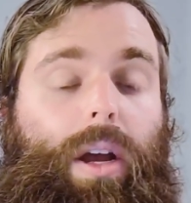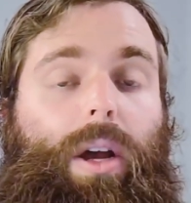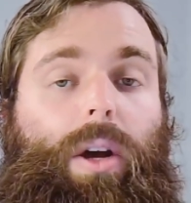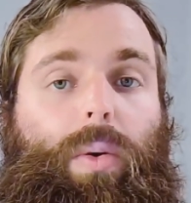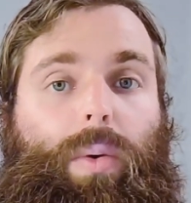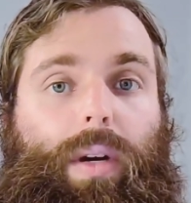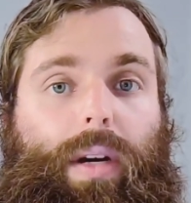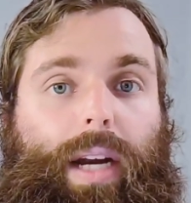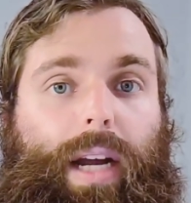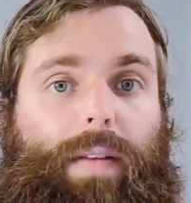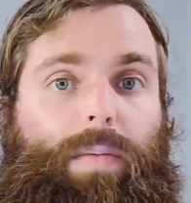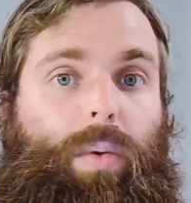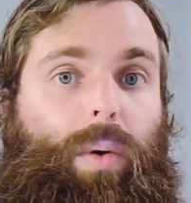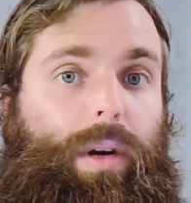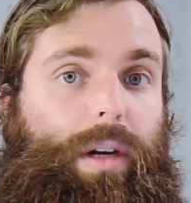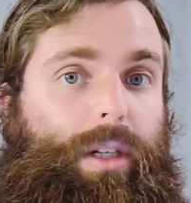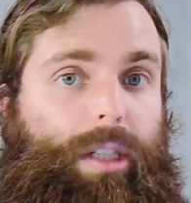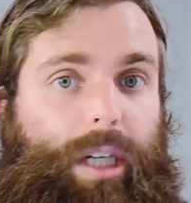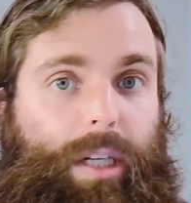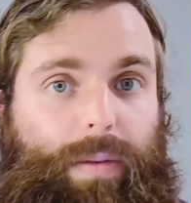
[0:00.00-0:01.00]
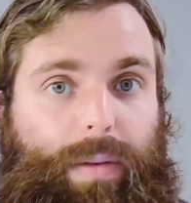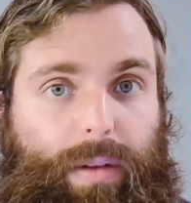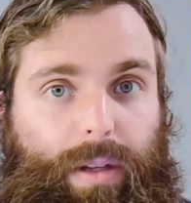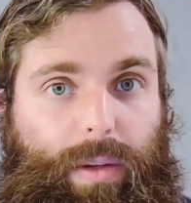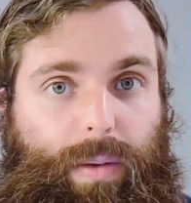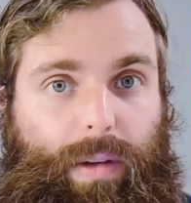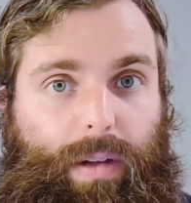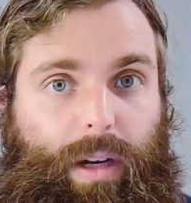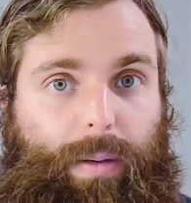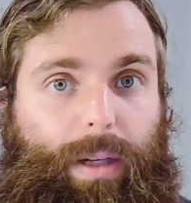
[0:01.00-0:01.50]
We're going to have more to share with
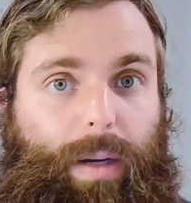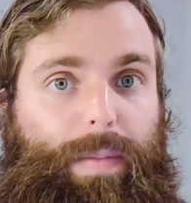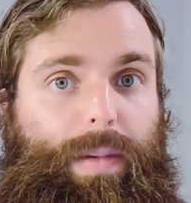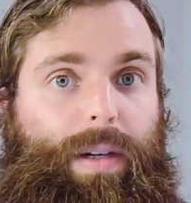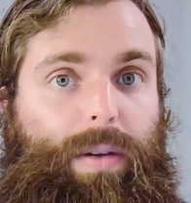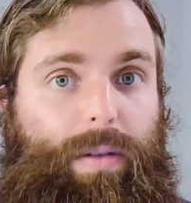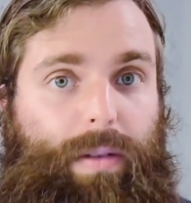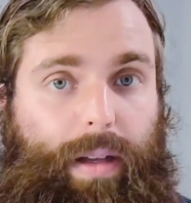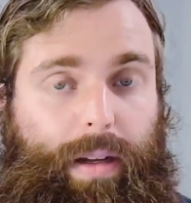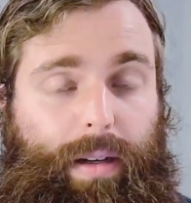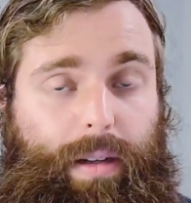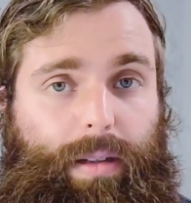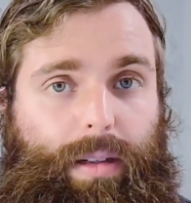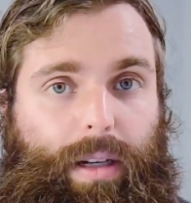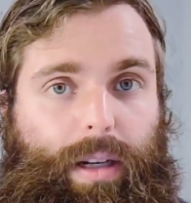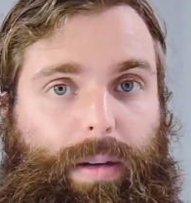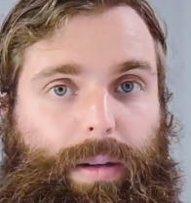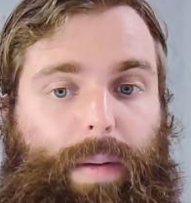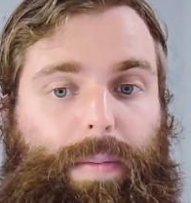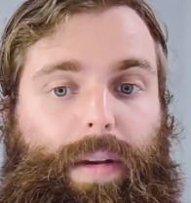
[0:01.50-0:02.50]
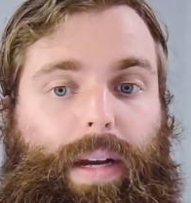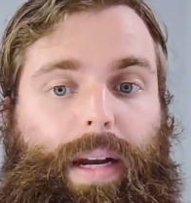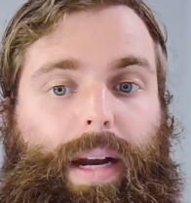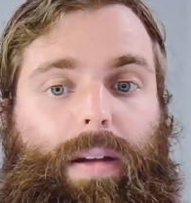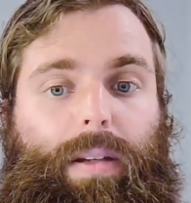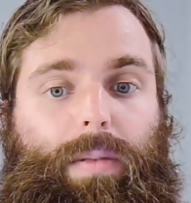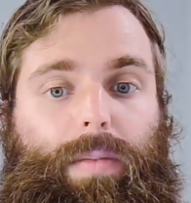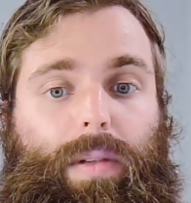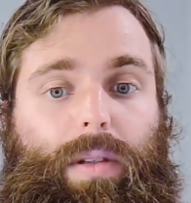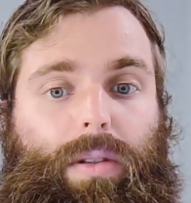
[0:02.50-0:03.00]
you in upcoming newsletters and upcoming
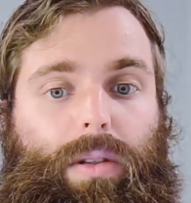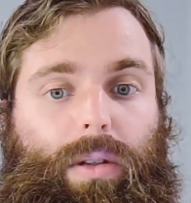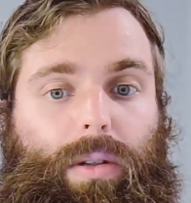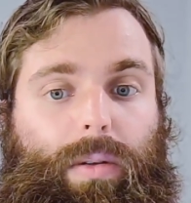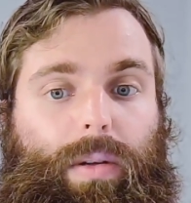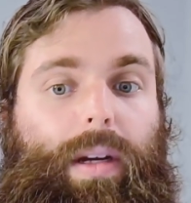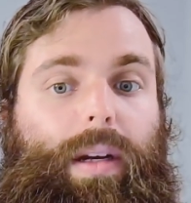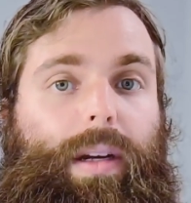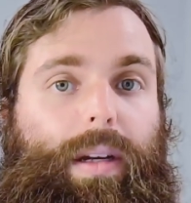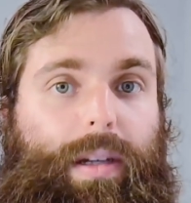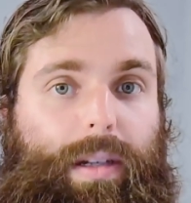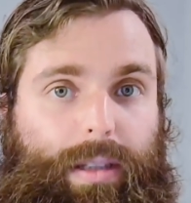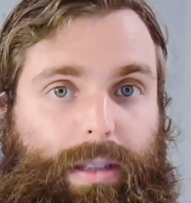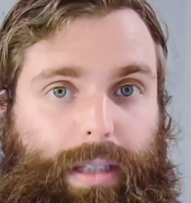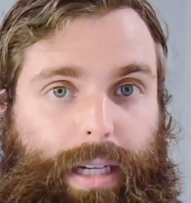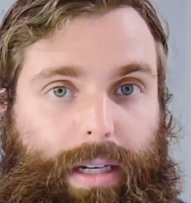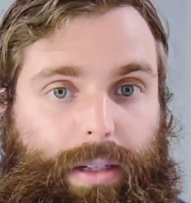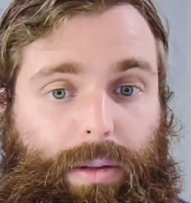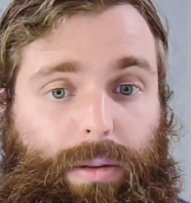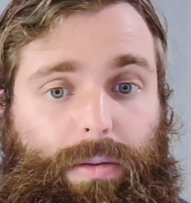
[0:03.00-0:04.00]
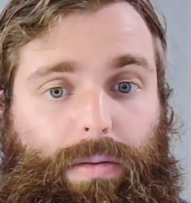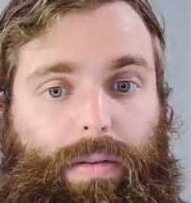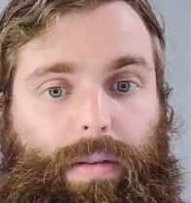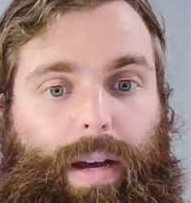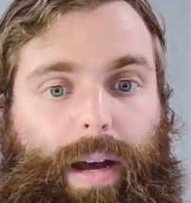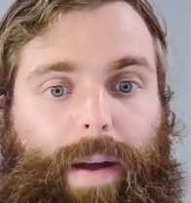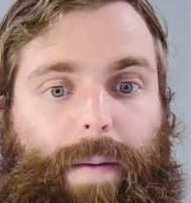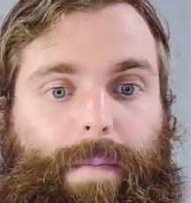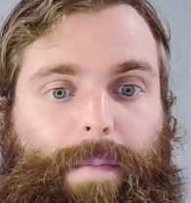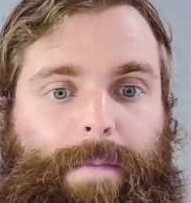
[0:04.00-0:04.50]
announcements, so stay tuned for
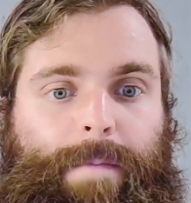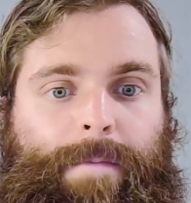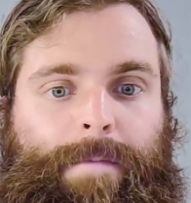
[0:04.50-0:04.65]
that.